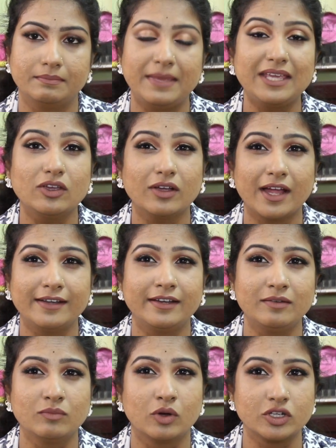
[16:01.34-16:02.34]
Make your
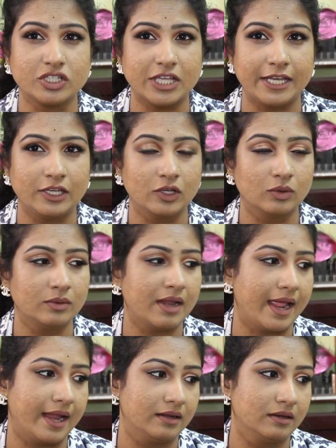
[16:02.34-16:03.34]
content more genuine
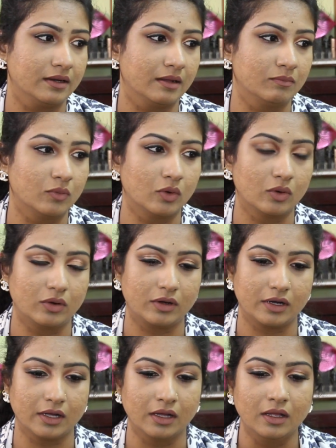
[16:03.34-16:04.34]
and uh,
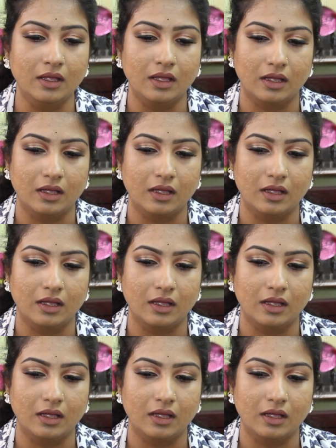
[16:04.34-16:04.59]
more uh,